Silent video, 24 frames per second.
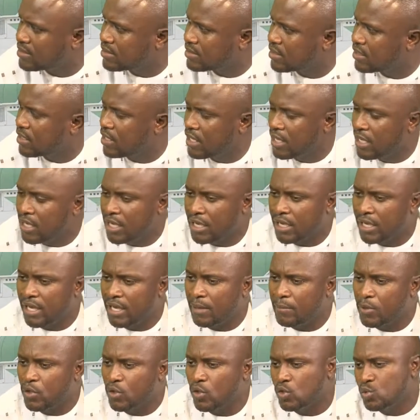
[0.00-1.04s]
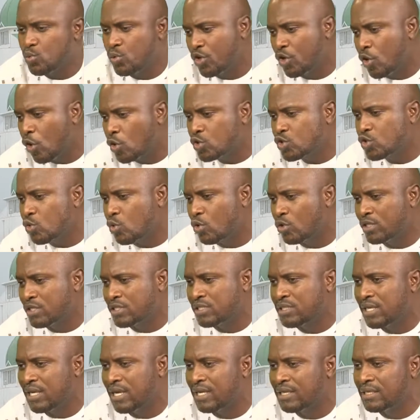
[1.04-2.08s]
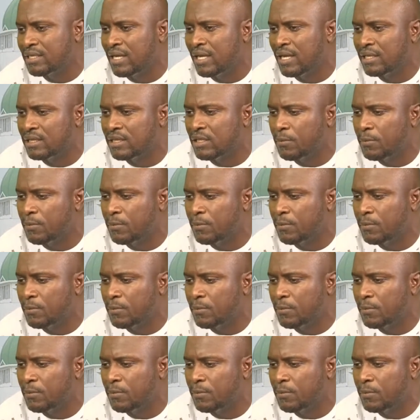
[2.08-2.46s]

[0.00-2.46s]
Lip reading: Okay. Yeah, because we also understand that the